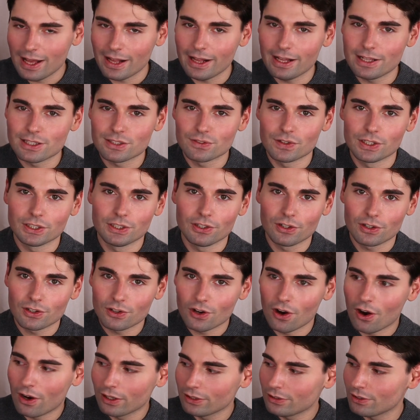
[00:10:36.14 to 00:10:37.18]
it's really the
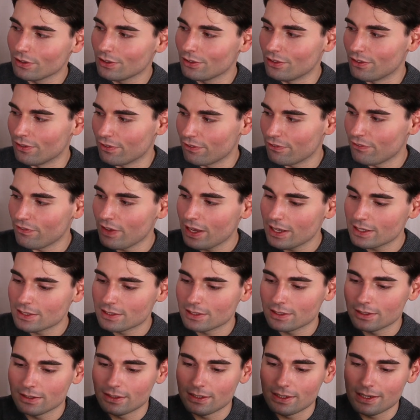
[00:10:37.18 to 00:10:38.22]
cut the fit
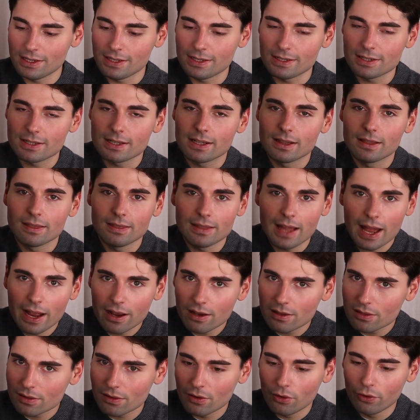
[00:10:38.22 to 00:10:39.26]
the
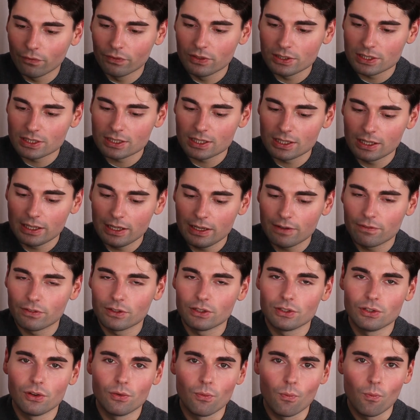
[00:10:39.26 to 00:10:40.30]
length of the sleeve
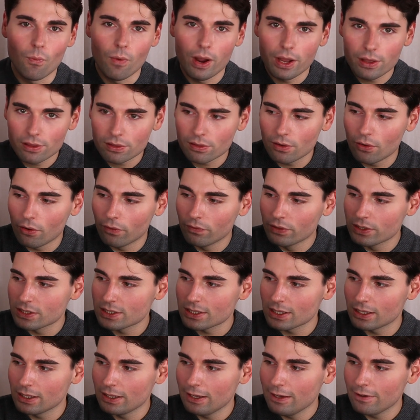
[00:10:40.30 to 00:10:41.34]
the width of the
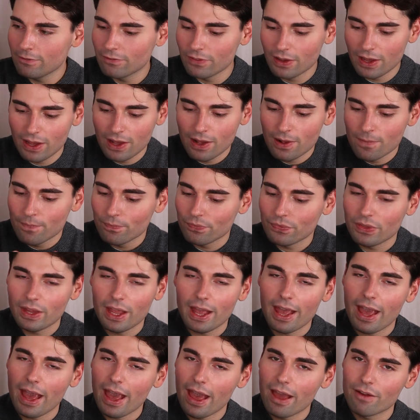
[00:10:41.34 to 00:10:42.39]
sleeve
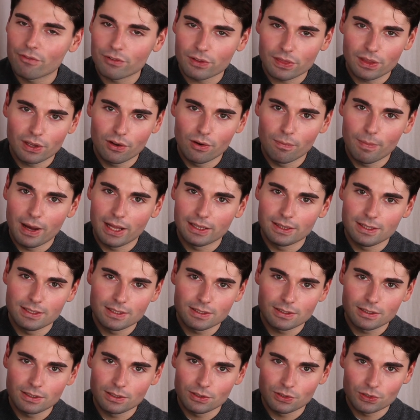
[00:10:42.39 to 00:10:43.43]
everything about
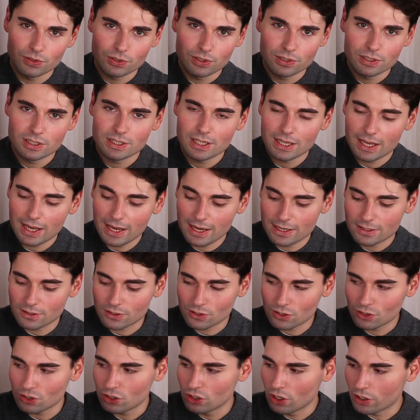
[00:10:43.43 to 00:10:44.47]
these t-shirts
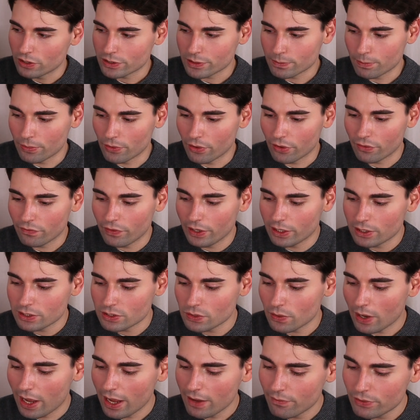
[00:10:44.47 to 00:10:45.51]
is just perfect.
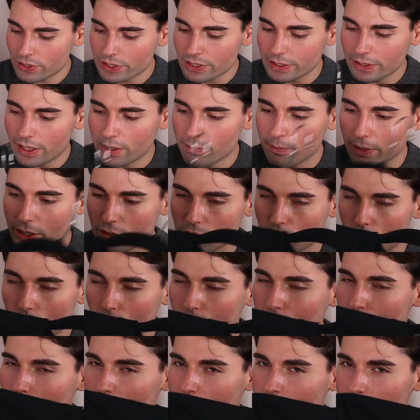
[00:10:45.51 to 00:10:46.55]
So I would say that my
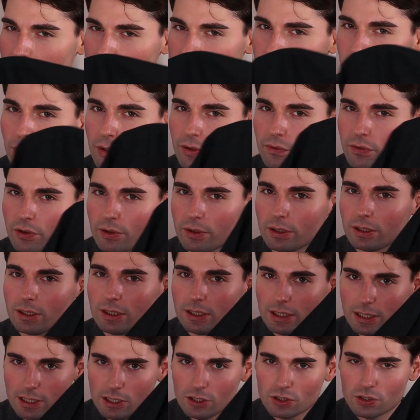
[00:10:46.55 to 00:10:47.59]
go-to at this point for
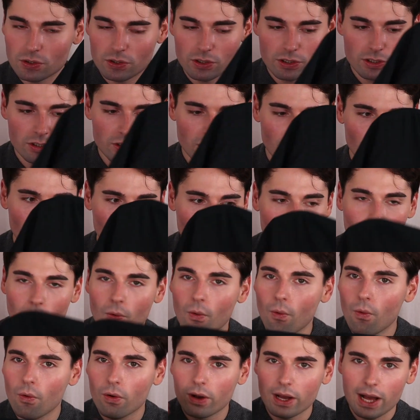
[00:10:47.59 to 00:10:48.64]
t-shirts,
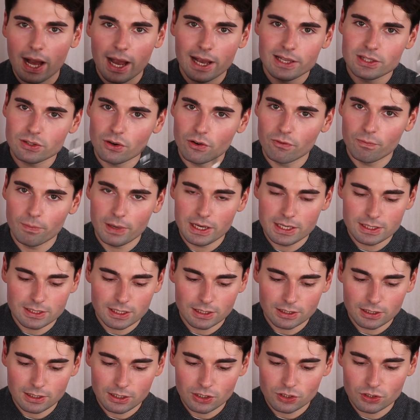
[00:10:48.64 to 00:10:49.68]
all kinds of
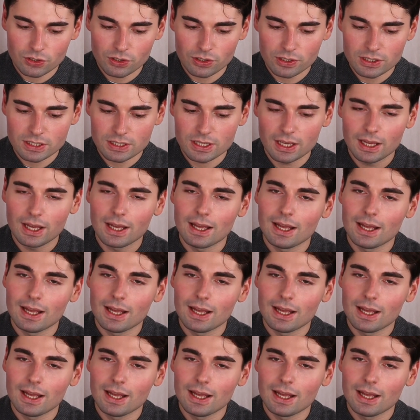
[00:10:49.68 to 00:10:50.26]
basic t-shirts,